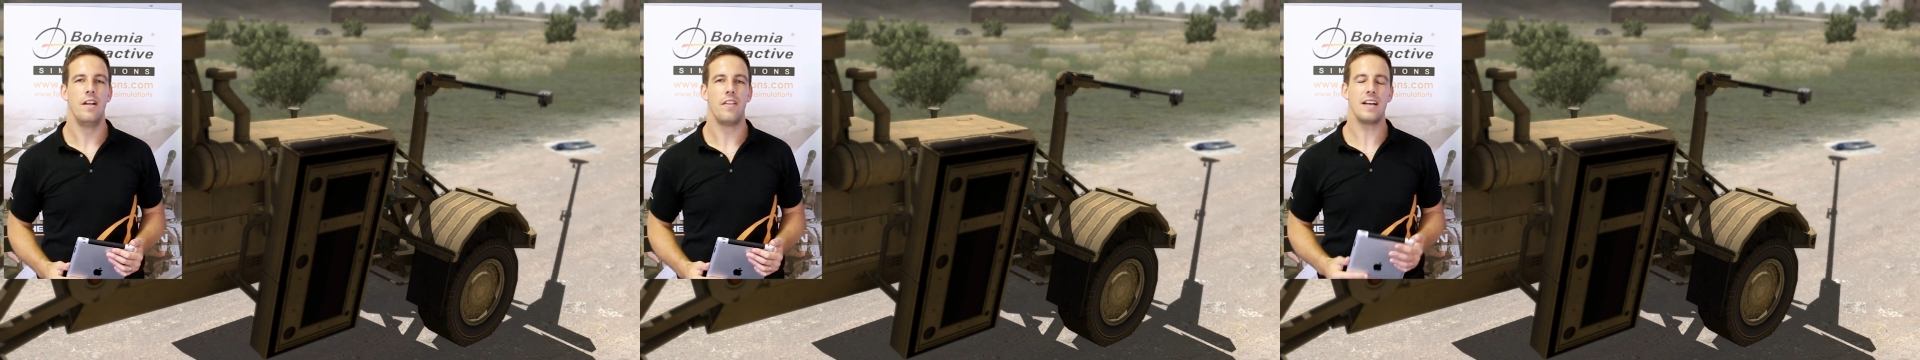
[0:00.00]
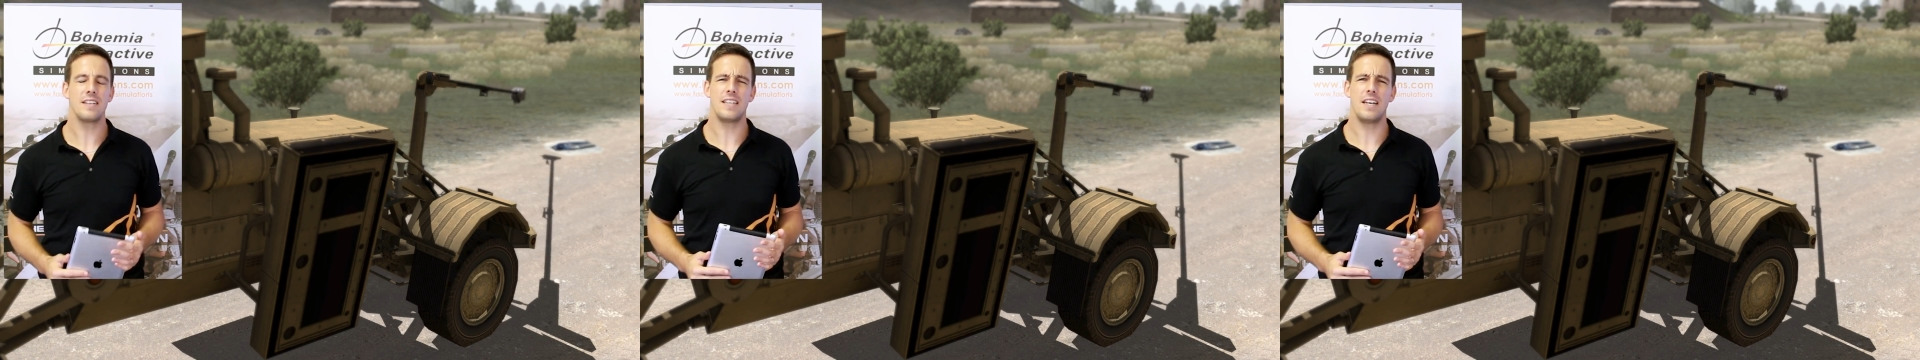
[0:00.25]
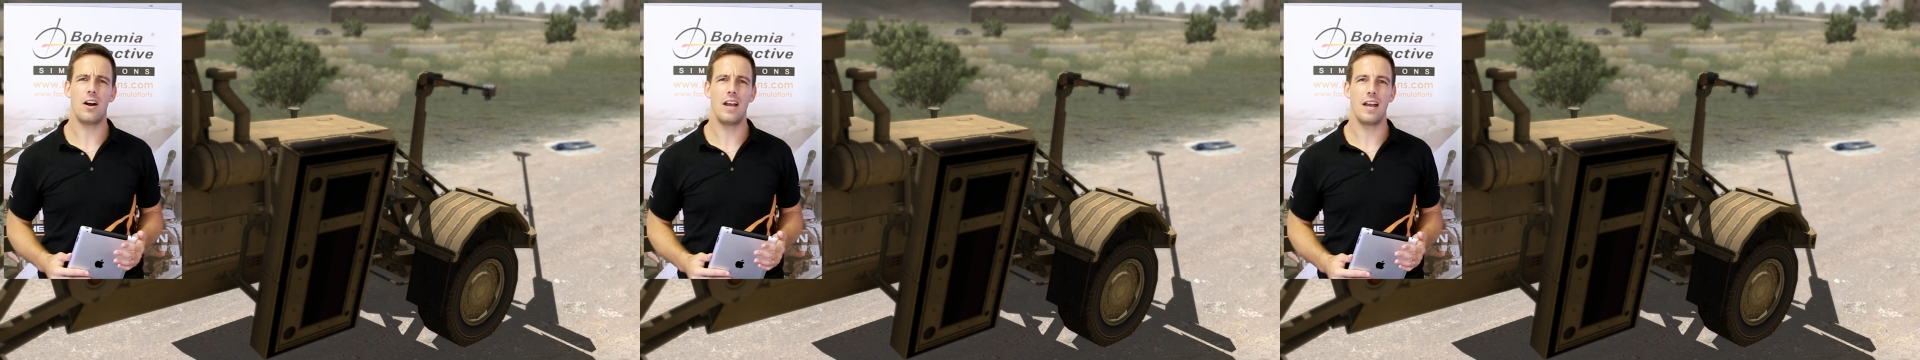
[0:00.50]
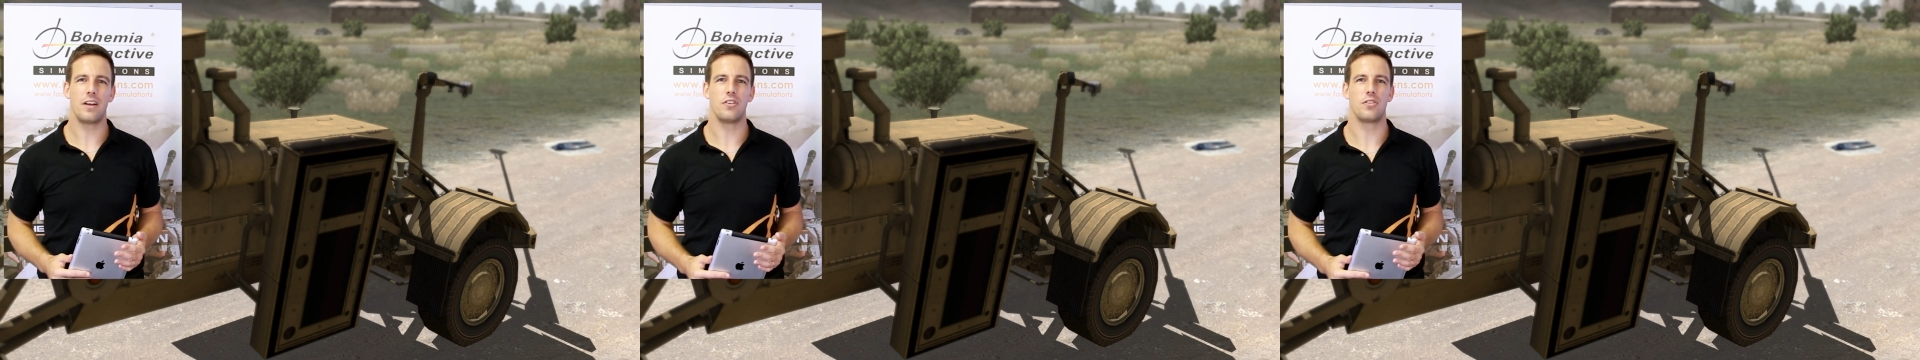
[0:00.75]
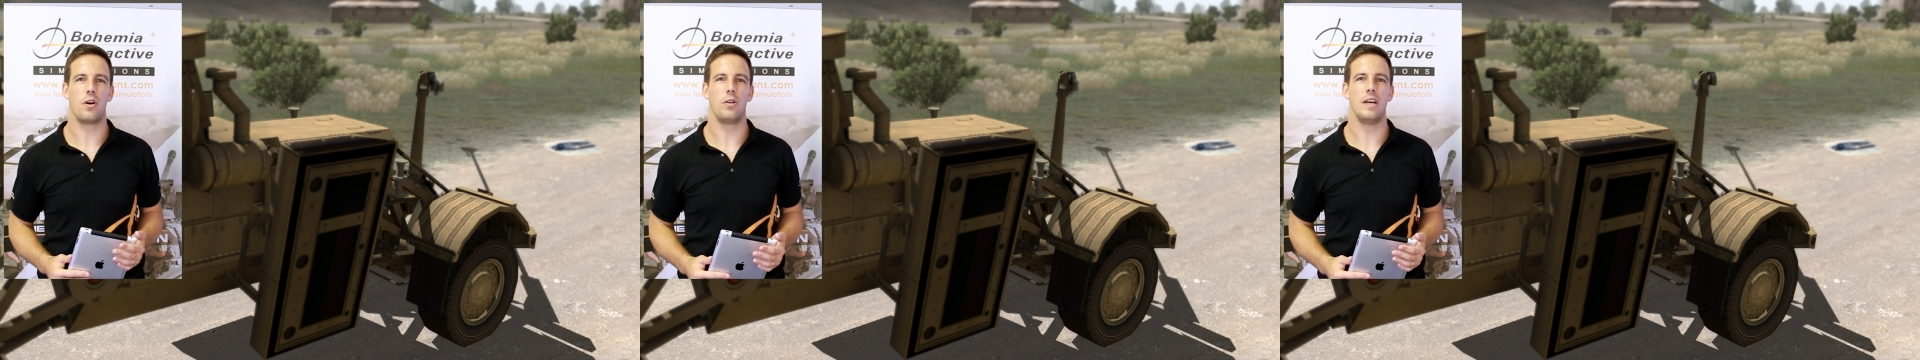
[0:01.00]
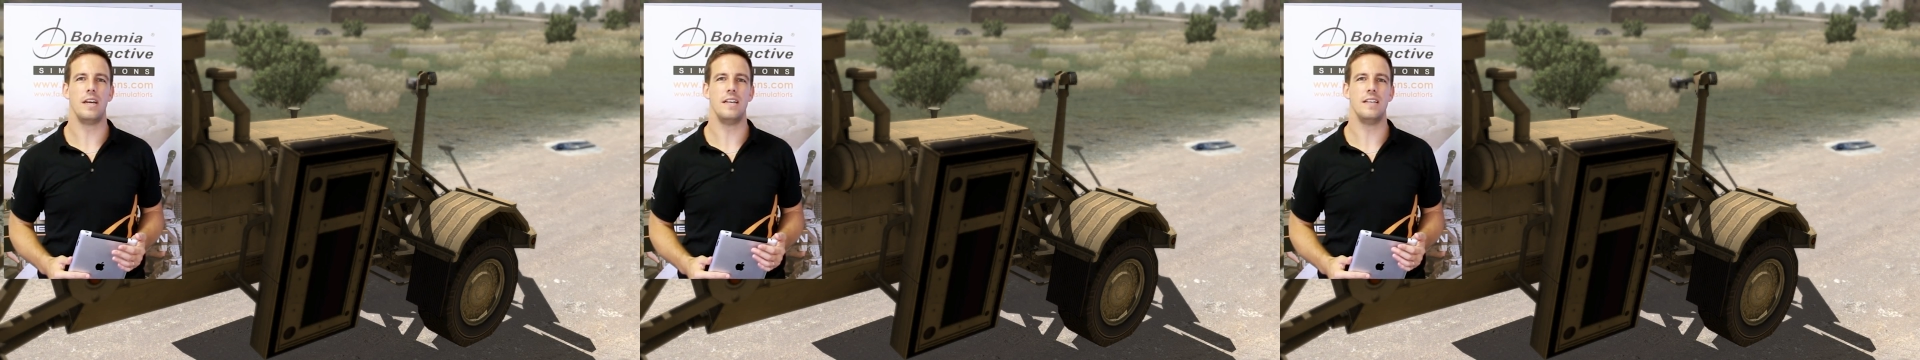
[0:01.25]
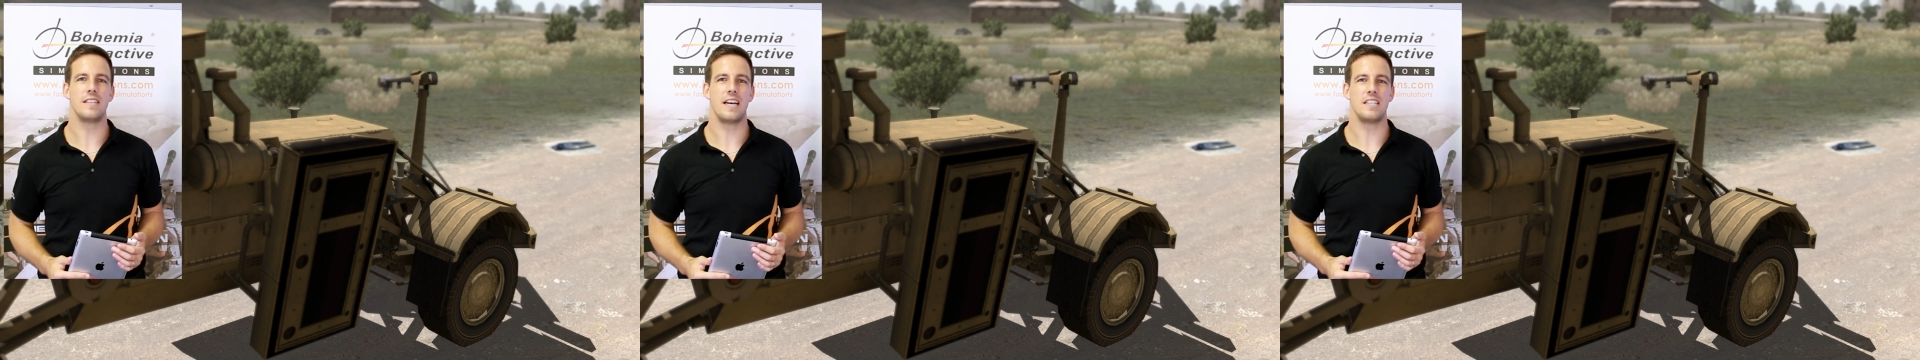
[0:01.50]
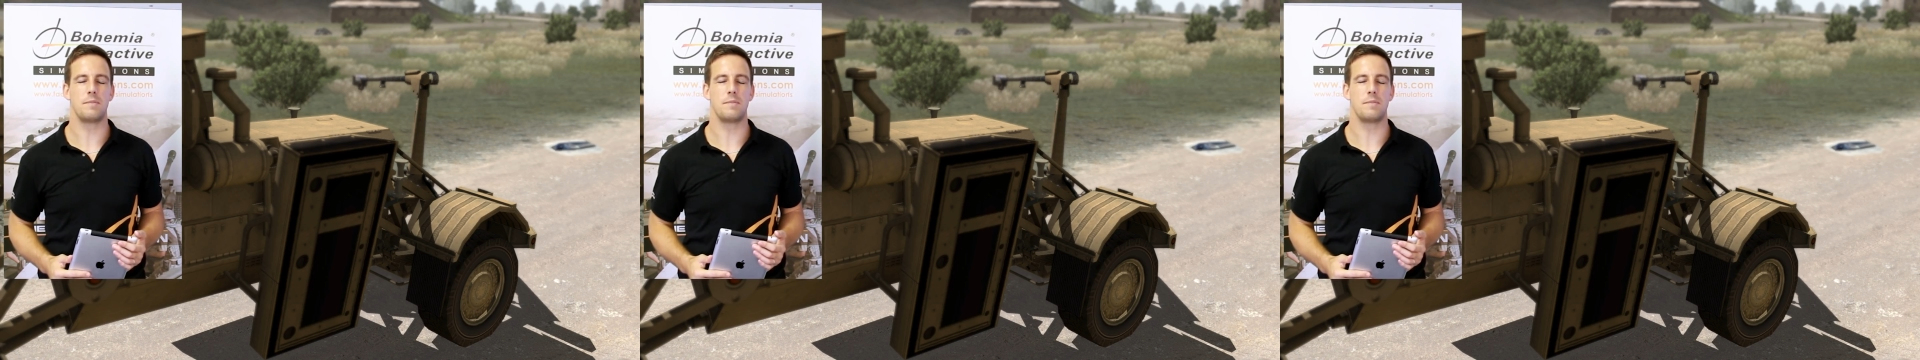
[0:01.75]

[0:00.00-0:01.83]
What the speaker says: The Husky IA controller is a